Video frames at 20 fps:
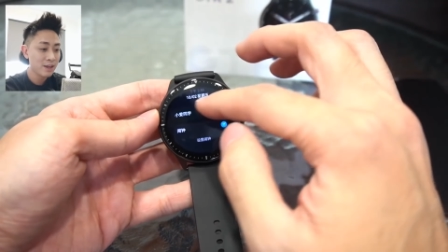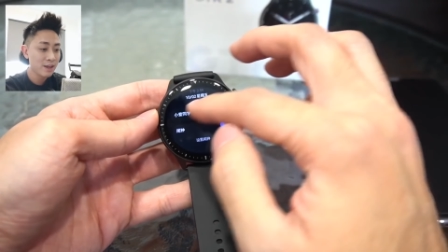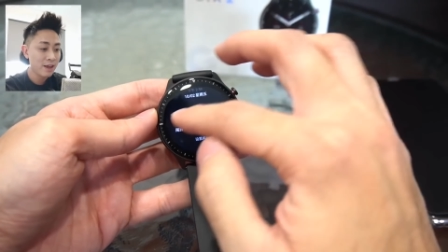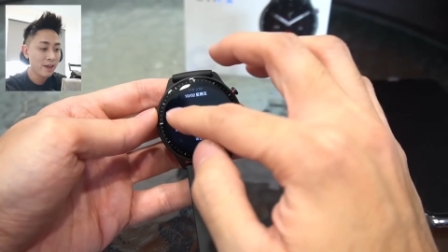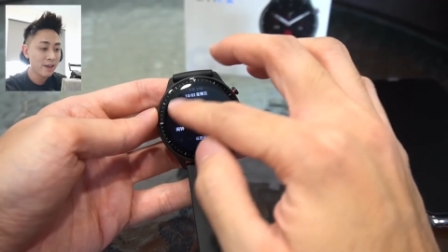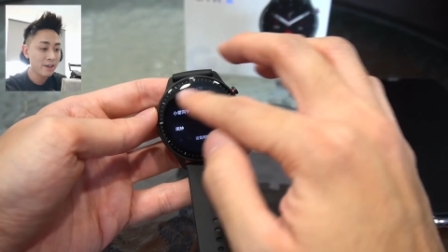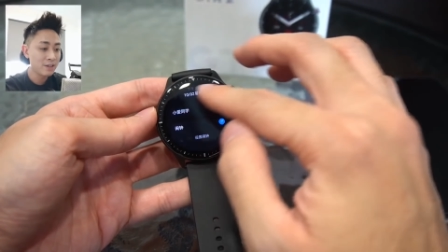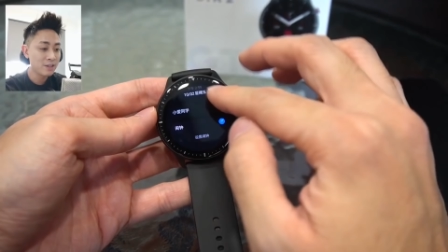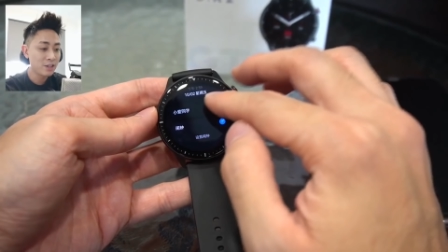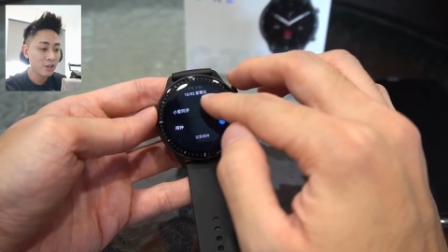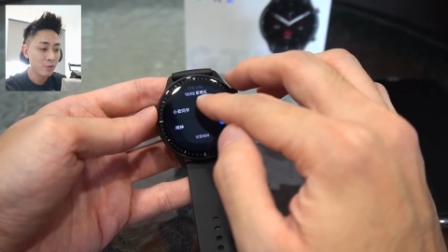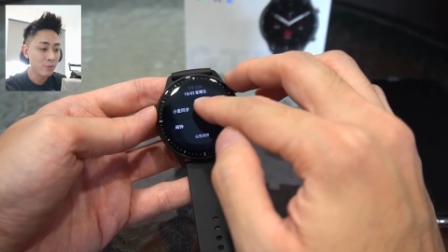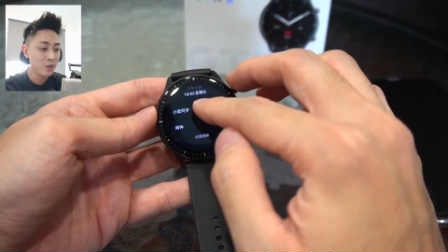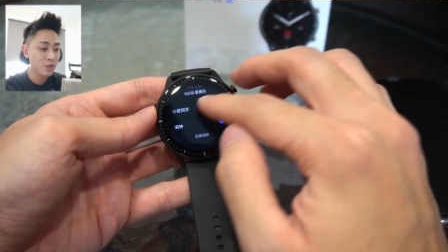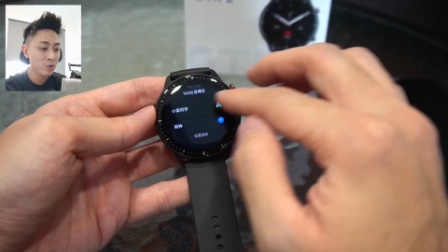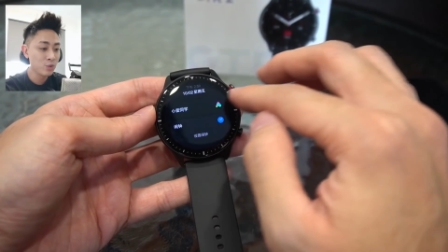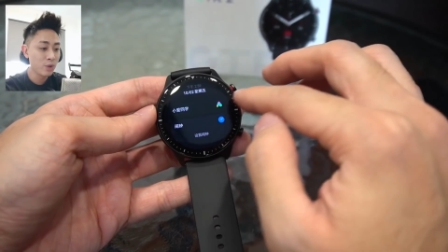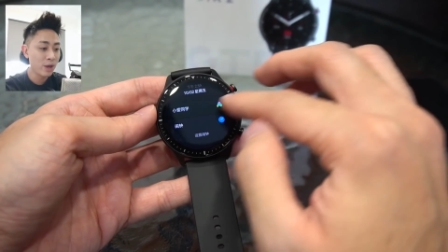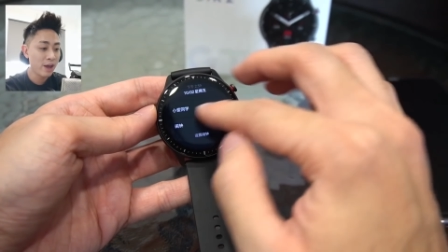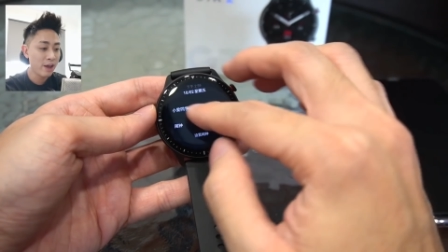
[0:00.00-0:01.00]
And here we
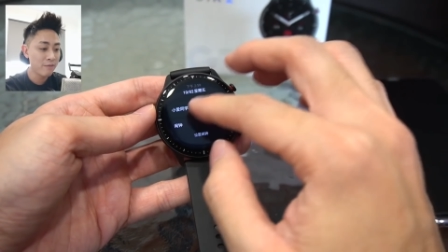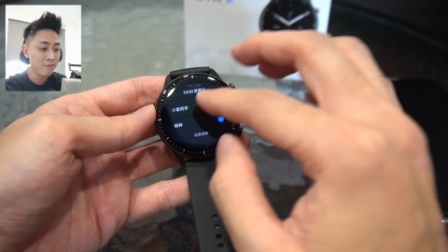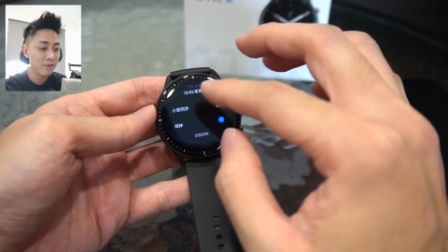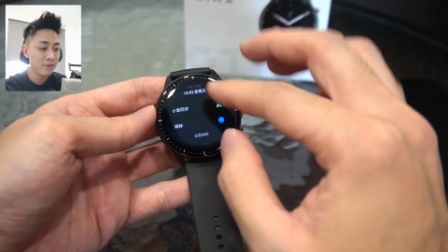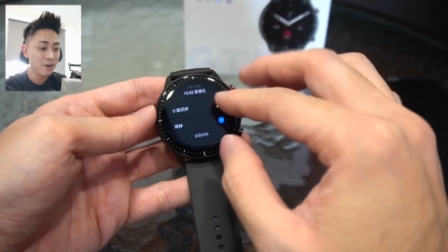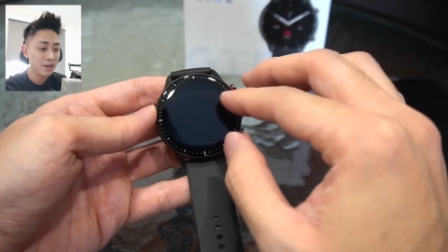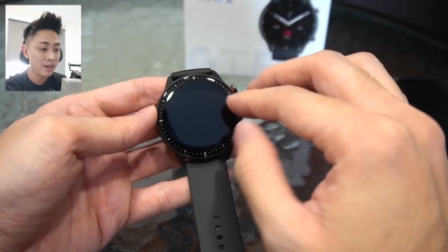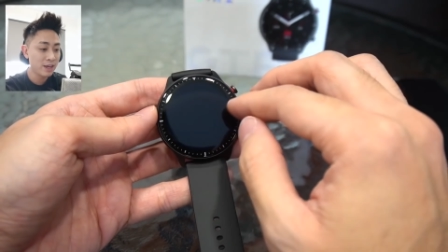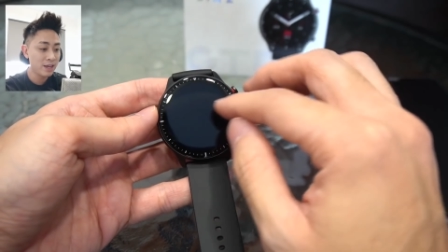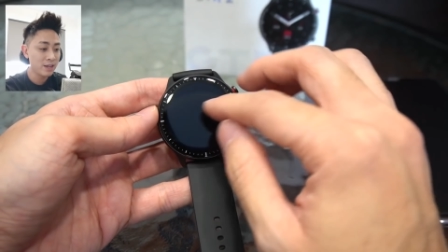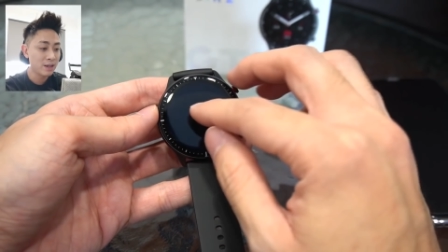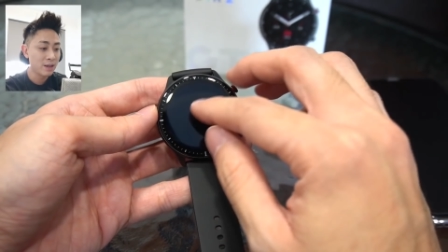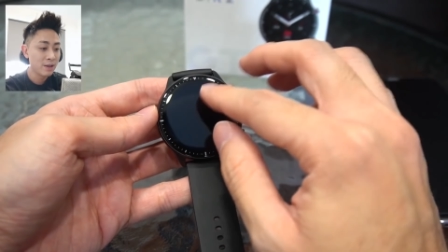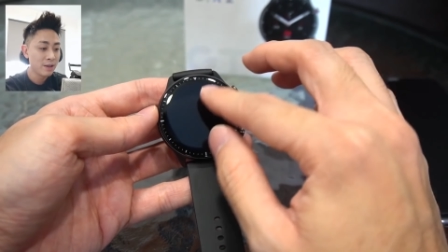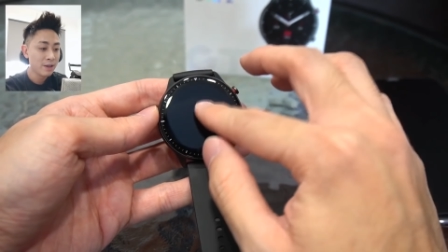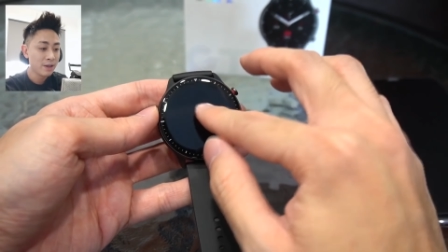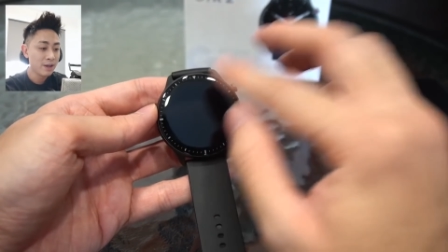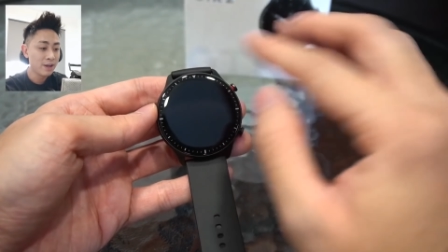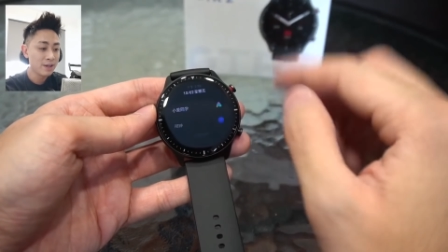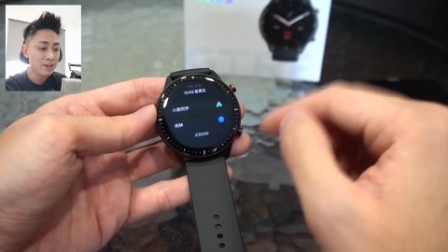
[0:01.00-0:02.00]
do have, again, uh,